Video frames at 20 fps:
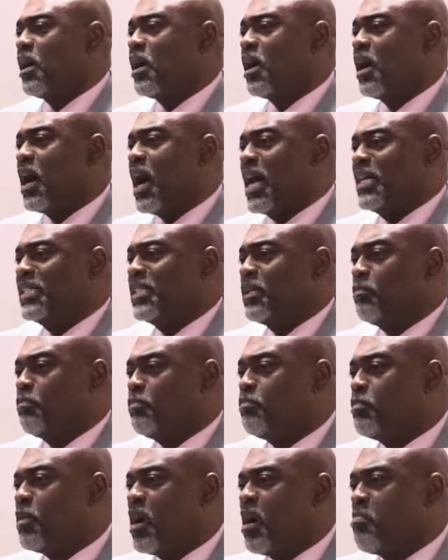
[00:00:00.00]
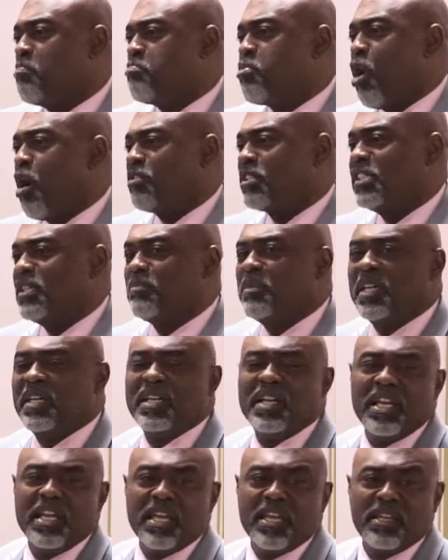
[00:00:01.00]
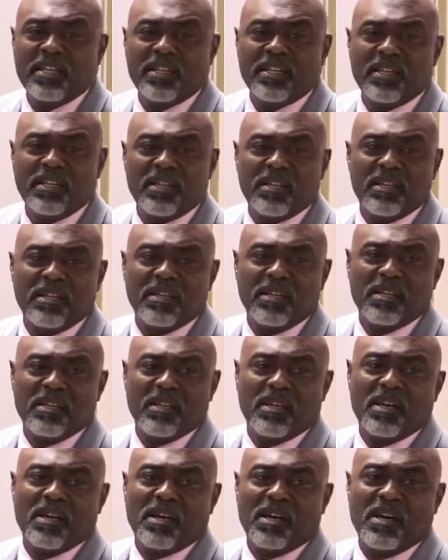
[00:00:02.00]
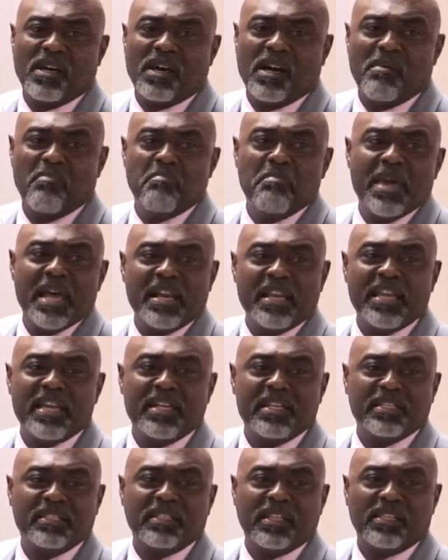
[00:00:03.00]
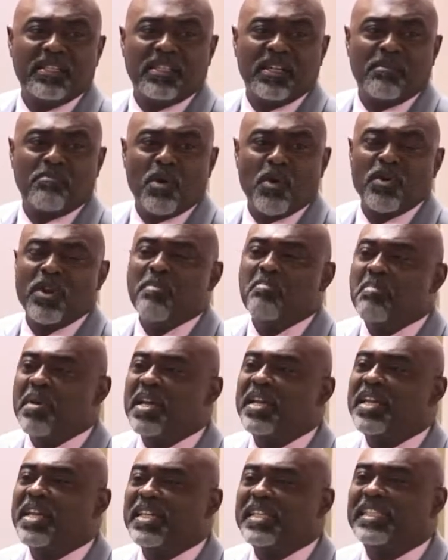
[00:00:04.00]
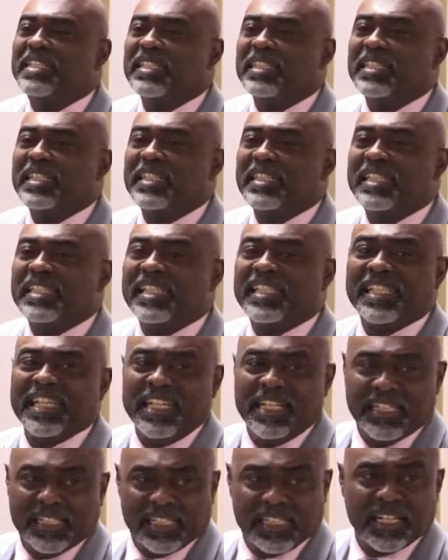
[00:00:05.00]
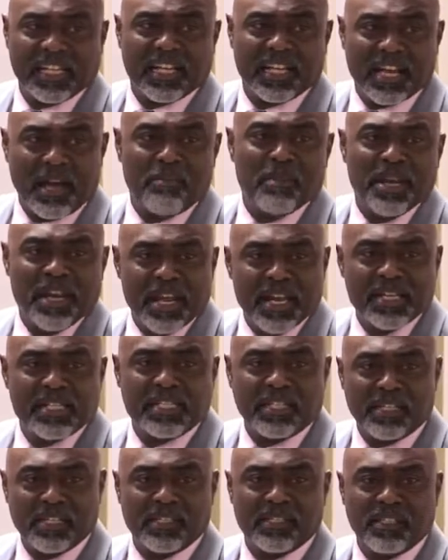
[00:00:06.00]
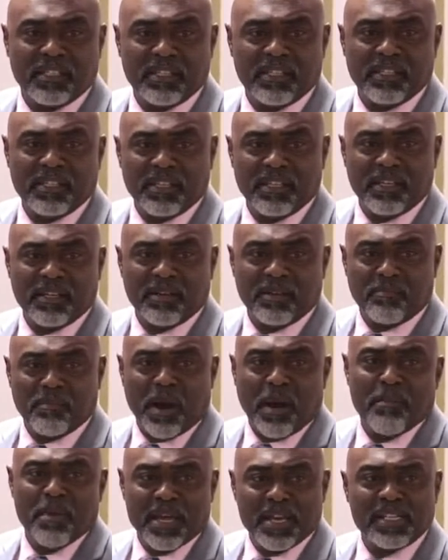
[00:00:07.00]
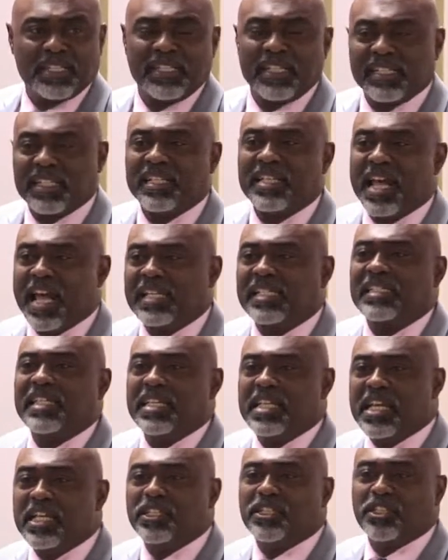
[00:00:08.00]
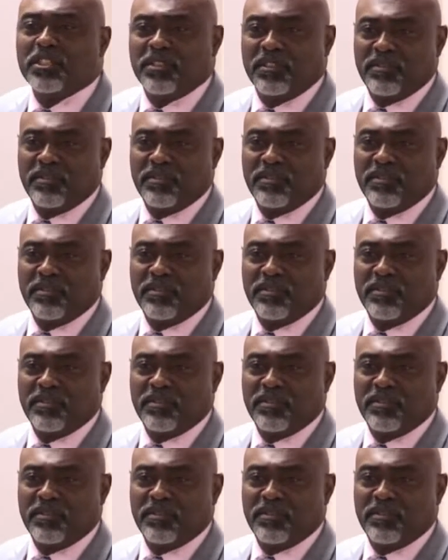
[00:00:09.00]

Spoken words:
has approximately about a million seats coming into Barbados as a destination.